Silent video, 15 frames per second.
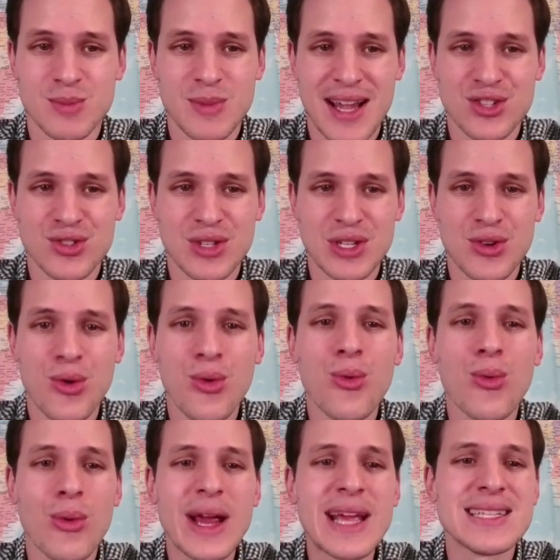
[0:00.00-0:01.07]
actually
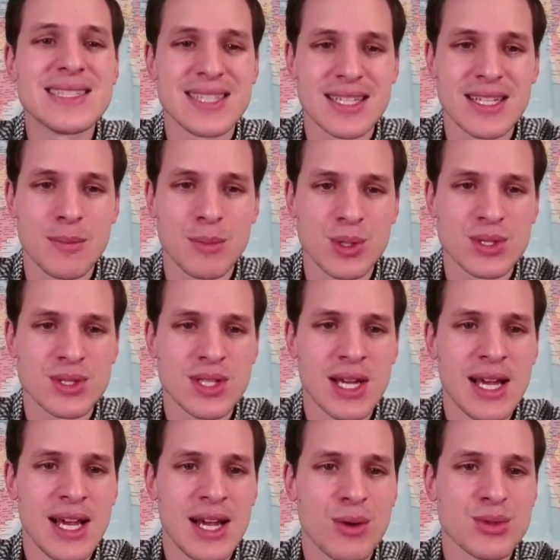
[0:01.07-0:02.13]
crazy numbers.
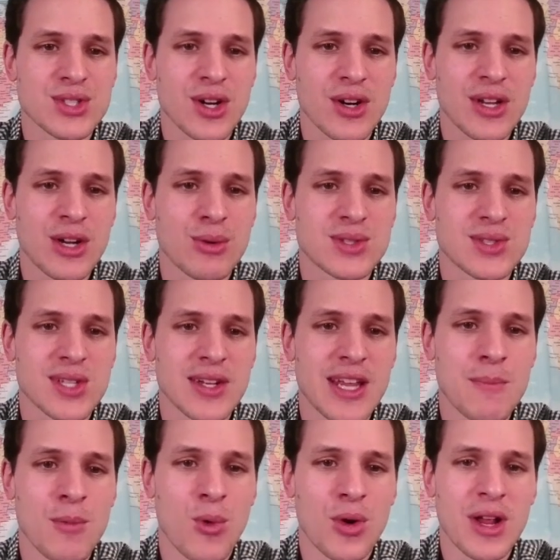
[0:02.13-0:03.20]
We'll start here with Sunday
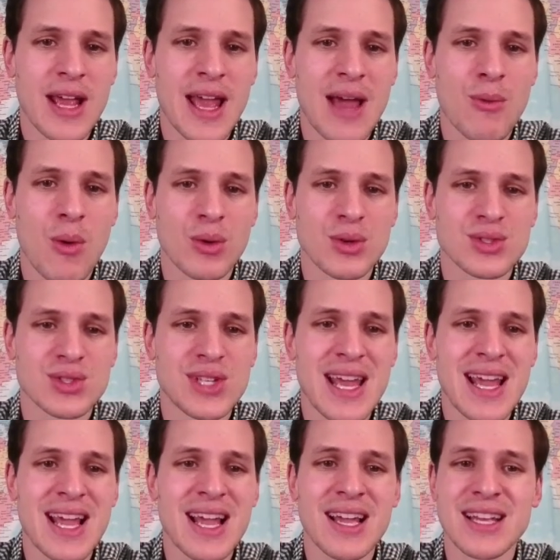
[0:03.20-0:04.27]
morning, and what we're
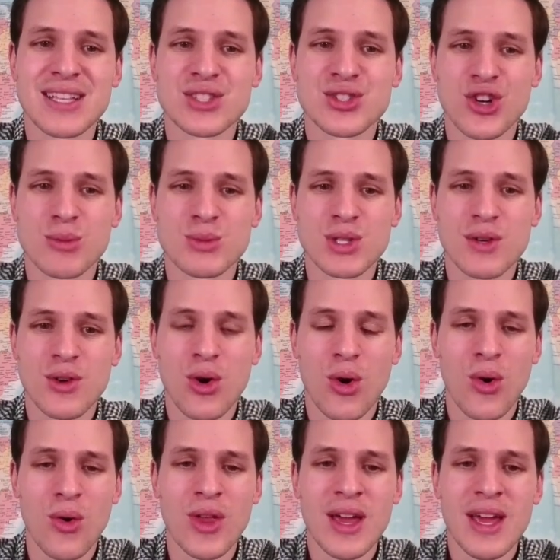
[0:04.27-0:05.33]
seeing in terms of
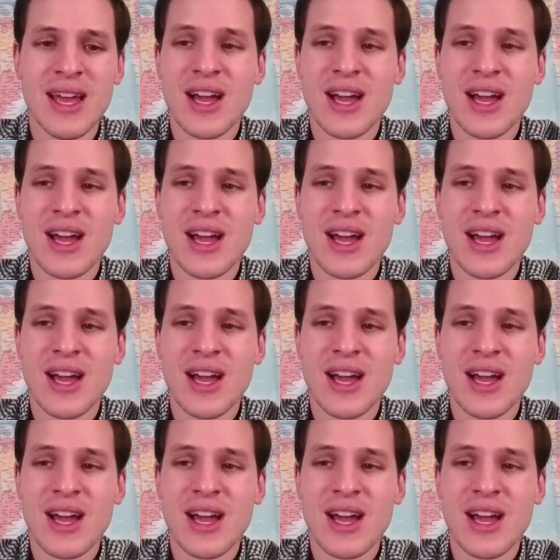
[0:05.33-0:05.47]
cold,